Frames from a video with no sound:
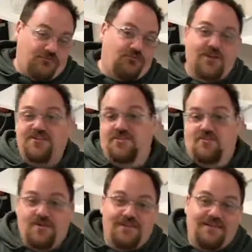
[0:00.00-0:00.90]
fun
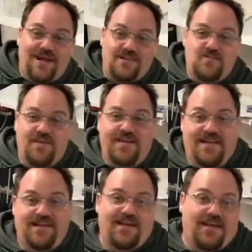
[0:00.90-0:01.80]
story, last
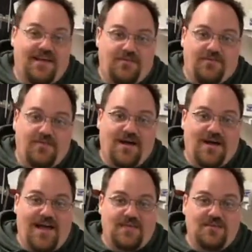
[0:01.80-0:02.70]
weekend I
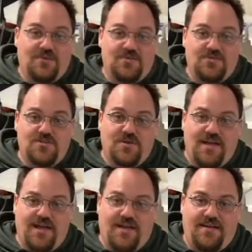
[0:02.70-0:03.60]
had to go do
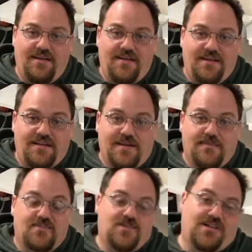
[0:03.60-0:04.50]
a
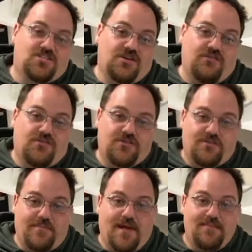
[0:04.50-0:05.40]
demonstration for
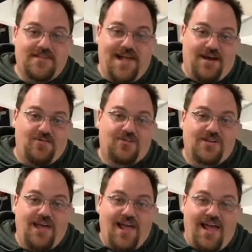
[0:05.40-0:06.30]
some Cub Scouts,
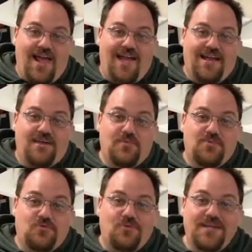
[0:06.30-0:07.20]
and it
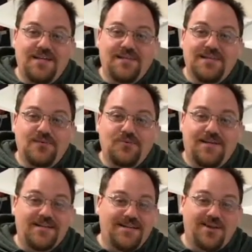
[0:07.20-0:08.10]
was
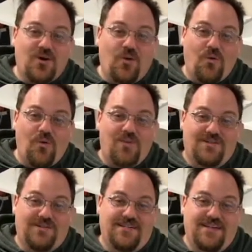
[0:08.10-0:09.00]
really cold.